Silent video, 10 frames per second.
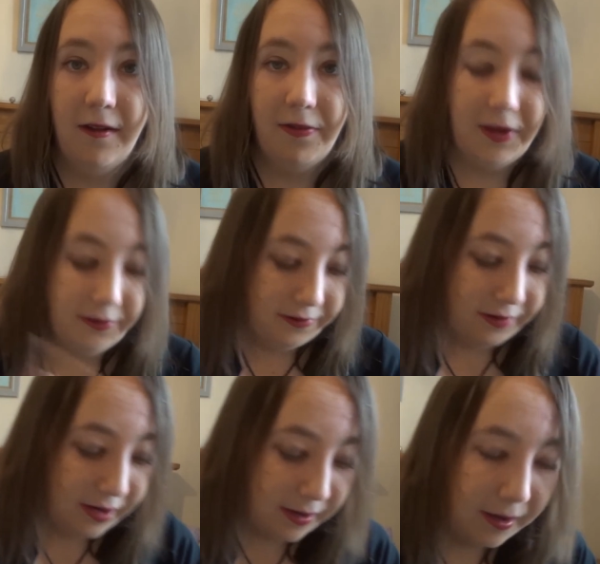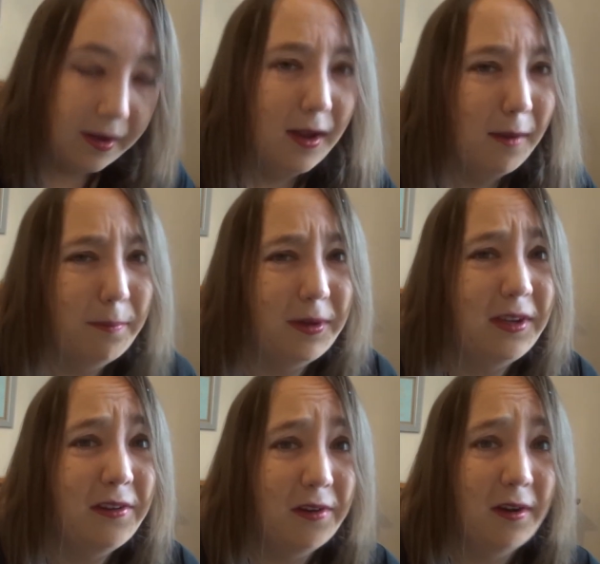this year, but
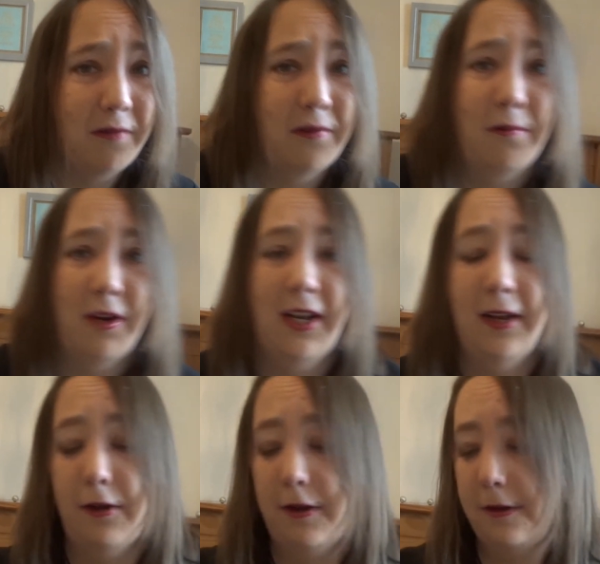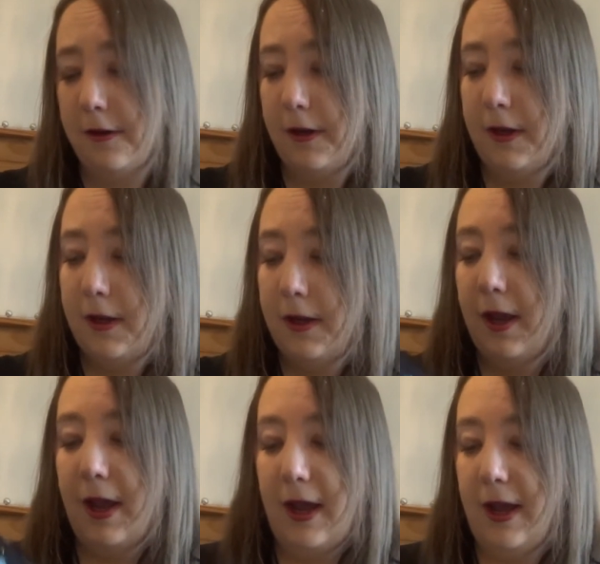you do have to really look.
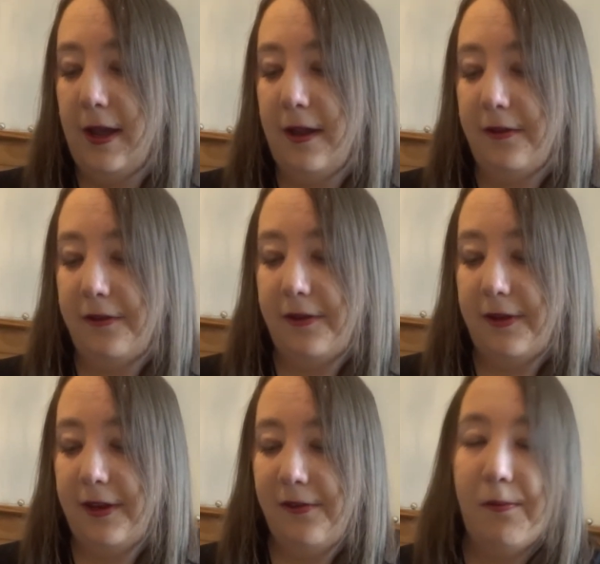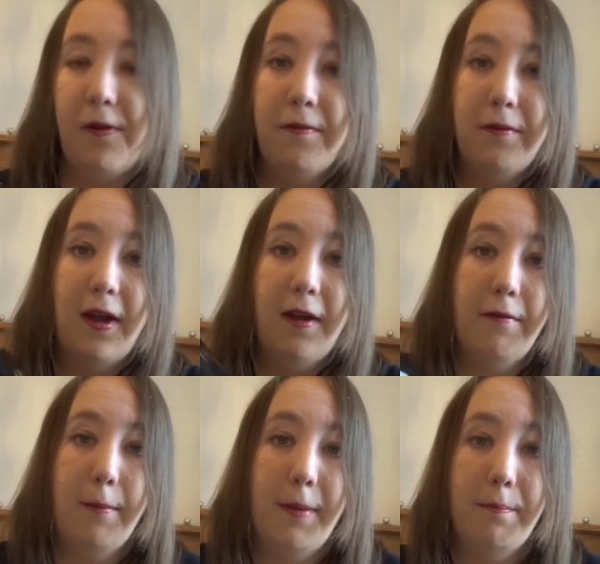And this one I
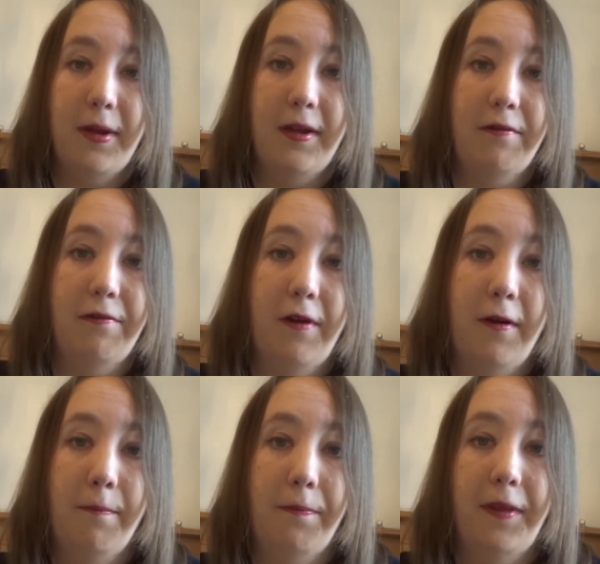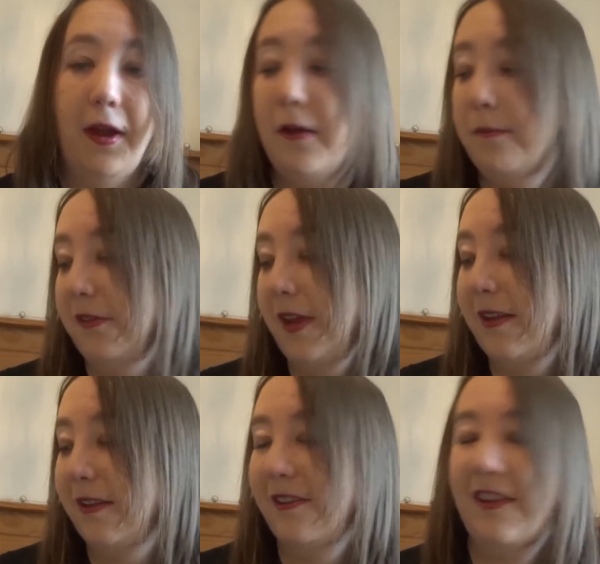remember from
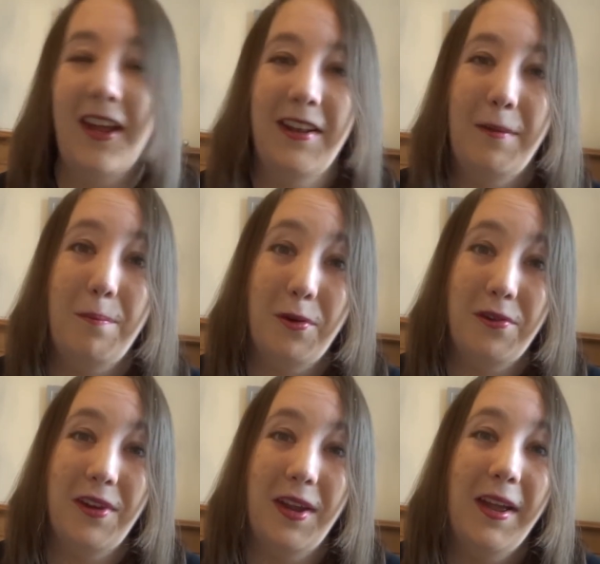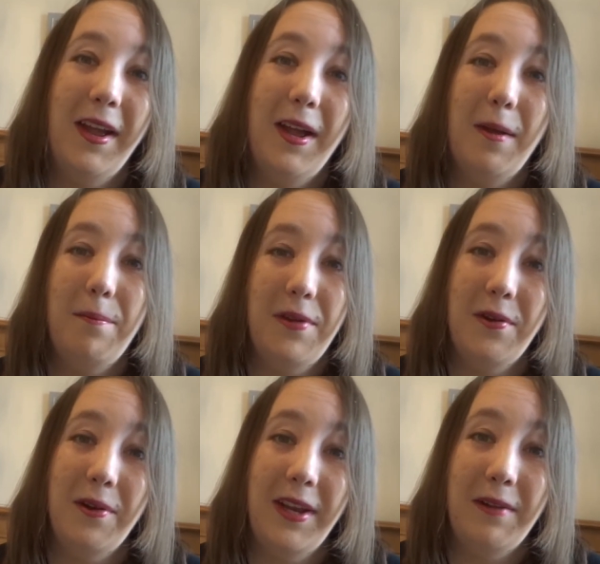HomeSense, and I bought it
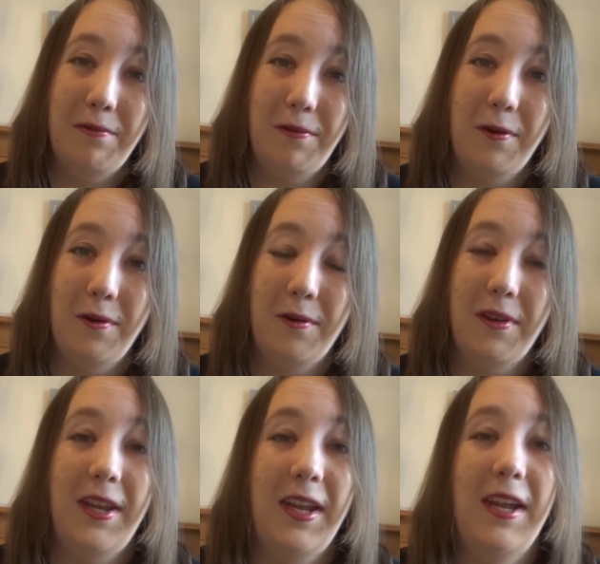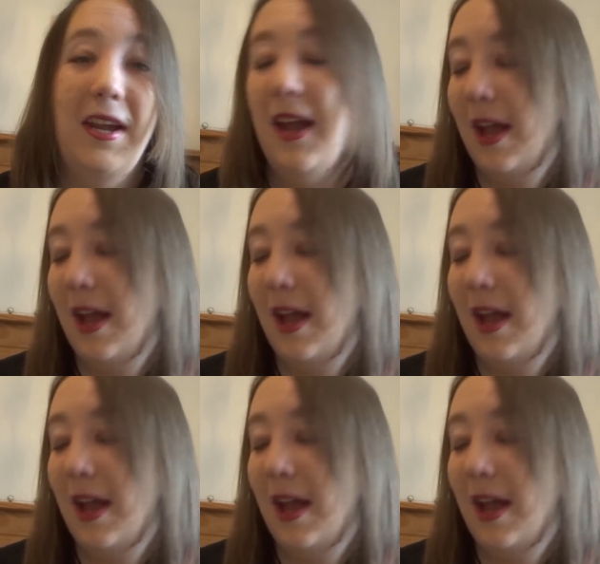purely for the